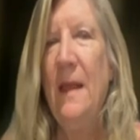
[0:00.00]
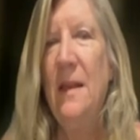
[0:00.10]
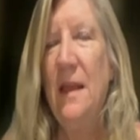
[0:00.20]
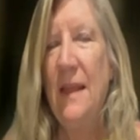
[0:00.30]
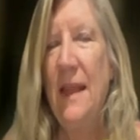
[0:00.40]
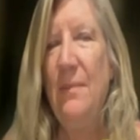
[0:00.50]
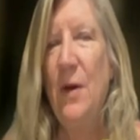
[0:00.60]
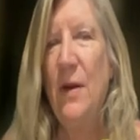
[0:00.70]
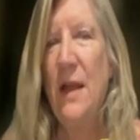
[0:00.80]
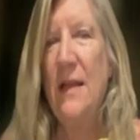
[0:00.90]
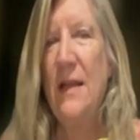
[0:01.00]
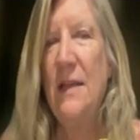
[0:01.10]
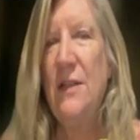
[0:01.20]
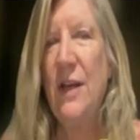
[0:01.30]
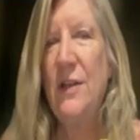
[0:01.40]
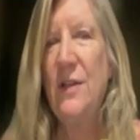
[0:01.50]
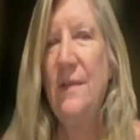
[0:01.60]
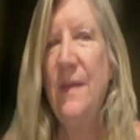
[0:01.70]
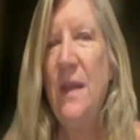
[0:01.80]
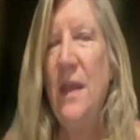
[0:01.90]
The landmark guided
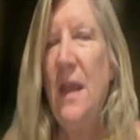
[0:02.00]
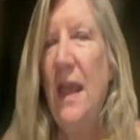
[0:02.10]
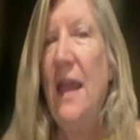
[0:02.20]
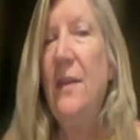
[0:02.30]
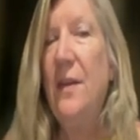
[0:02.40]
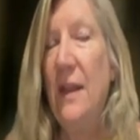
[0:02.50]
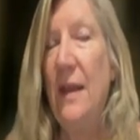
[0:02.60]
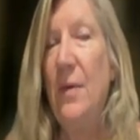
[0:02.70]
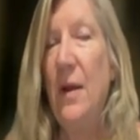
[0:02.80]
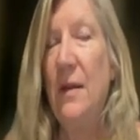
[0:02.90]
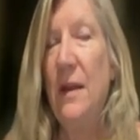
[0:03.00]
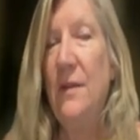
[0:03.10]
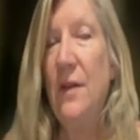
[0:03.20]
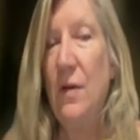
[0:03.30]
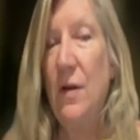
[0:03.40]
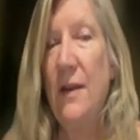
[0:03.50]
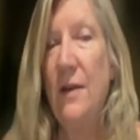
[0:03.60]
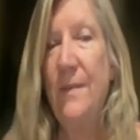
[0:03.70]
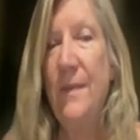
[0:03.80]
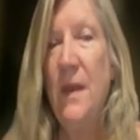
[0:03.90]
injection and the landmark and the cryo.